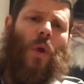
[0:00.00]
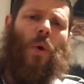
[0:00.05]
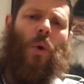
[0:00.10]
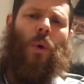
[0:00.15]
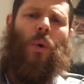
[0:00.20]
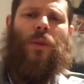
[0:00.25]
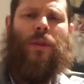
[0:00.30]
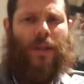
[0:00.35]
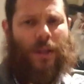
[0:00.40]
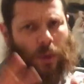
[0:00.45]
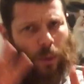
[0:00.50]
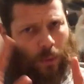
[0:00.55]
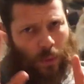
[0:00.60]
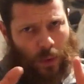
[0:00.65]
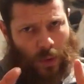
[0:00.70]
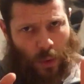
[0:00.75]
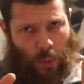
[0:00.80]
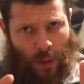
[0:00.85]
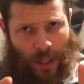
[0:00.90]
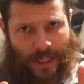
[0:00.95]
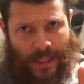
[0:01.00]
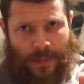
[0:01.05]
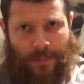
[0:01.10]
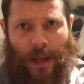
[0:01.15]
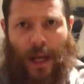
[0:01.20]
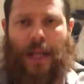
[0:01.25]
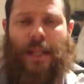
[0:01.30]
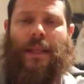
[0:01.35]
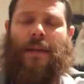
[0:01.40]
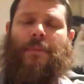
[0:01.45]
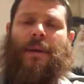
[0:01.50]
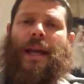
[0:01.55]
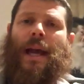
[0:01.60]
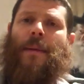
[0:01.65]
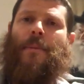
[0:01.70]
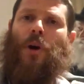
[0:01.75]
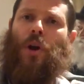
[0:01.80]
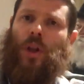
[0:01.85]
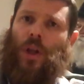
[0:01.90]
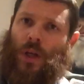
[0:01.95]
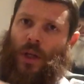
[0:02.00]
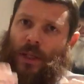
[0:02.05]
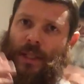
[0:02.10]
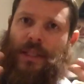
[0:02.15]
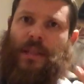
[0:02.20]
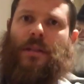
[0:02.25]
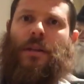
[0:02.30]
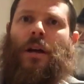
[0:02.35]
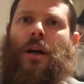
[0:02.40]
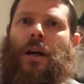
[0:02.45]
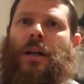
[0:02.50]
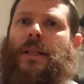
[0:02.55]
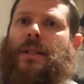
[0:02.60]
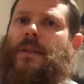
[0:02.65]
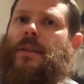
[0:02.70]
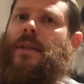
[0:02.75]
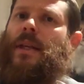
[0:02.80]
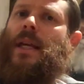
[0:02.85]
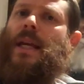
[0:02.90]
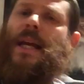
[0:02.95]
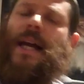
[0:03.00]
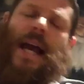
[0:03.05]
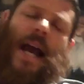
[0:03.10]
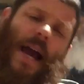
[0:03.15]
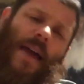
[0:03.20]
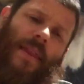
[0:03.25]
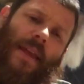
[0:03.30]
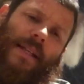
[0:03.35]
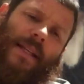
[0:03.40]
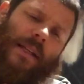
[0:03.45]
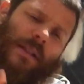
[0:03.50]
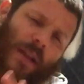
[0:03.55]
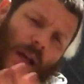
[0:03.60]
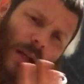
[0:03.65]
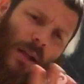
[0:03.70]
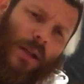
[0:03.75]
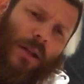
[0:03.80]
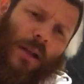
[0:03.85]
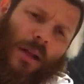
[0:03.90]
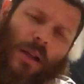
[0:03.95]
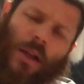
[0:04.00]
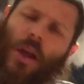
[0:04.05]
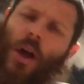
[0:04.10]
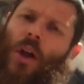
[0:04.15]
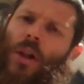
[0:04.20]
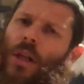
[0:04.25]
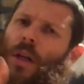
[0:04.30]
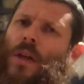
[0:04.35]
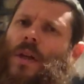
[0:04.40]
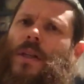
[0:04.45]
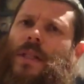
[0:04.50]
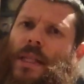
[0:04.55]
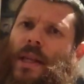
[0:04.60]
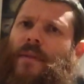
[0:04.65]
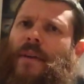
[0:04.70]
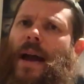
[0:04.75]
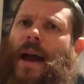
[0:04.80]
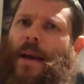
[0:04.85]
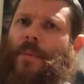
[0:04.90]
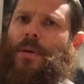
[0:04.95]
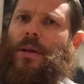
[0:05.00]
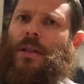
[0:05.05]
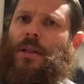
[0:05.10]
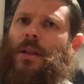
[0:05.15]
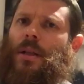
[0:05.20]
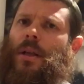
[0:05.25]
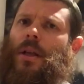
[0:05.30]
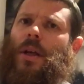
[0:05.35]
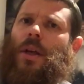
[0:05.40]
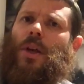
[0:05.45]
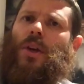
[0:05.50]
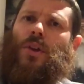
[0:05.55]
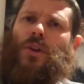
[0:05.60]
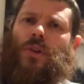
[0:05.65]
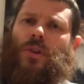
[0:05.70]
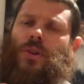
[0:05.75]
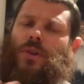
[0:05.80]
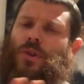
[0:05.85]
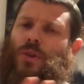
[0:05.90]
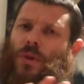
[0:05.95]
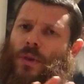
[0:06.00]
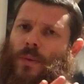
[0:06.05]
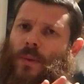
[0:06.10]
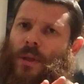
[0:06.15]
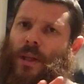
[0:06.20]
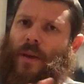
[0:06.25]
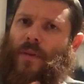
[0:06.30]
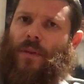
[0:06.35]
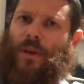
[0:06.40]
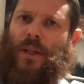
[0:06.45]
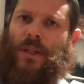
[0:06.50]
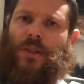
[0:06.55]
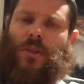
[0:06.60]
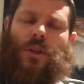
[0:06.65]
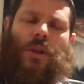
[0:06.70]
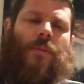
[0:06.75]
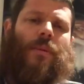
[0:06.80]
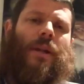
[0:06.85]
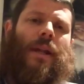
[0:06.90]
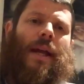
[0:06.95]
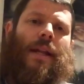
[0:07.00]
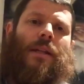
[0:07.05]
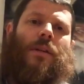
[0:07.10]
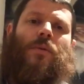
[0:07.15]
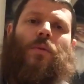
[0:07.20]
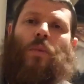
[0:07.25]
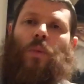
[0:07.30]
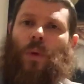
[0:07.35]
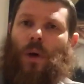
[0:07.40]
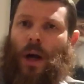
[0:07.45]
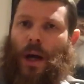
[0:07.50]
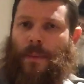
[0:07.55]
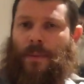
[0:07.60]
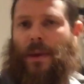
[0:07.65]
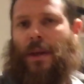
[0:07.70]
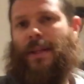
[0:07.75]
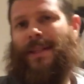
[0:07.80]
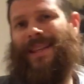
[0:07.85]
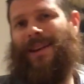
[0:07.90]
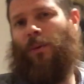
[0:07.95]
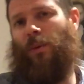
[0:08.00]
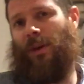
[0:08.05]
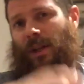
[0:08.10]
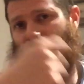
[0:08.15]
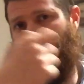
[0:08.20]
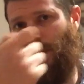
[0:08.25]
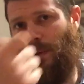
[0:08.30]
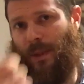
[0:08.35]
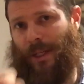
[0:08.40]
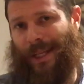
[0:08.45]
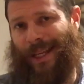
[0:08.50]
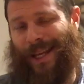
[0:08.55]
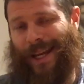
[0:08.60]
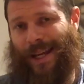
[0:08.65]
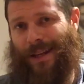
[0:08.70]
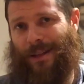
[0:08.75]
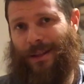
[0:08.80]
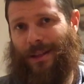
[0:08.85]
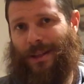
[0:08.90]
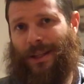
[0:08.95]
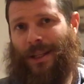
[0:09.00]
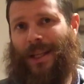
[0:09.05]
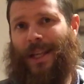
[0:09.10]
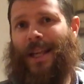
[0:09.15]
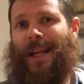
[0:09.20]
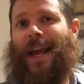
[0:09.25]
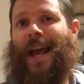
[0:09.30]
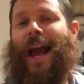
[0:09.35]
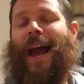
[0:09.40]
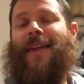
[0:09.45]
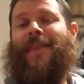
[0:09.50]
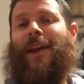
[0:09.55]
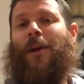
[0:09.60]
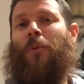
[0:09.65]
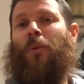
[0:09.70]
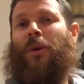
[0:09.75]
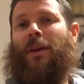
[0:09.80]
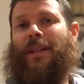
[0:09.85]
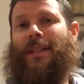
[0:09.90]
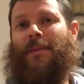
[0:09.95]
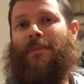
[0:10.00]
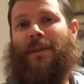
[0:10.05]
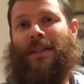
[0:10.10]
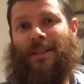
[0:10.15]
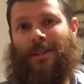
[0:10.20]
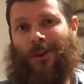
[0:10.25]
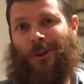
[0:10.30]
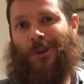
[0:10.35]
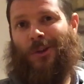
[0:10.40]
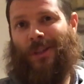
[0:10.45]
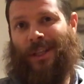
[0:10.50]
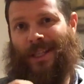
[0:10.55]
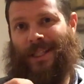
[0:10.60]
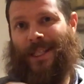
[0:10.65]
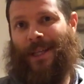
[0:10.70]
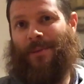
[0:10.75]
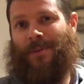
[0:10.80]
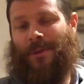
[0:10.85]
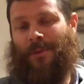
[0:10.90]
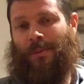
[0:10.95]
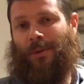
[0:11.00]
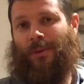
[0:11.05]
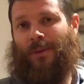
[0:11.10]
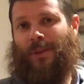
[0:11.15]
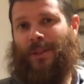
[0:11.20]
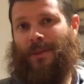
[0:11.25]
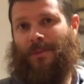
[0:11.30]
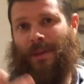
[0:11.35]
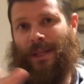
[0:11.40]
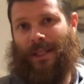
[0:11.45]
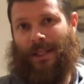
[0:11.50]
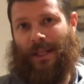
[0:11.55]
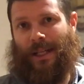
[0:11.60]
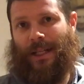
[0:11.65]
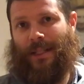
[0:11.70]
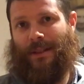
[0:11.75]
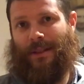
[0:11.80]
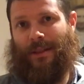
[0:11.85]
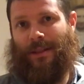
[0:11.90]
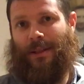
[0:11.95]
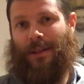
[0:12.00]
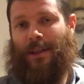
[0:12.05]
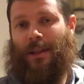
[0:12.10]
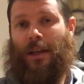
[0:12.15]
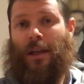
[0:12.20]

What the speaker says: or they're quite smart and they become Holocaust deniers and they say, no, the Holocaust never happened. Jews were never exterminated. Why? Because they want to do it again, and they want it to be socially acceptable to be a Nazi.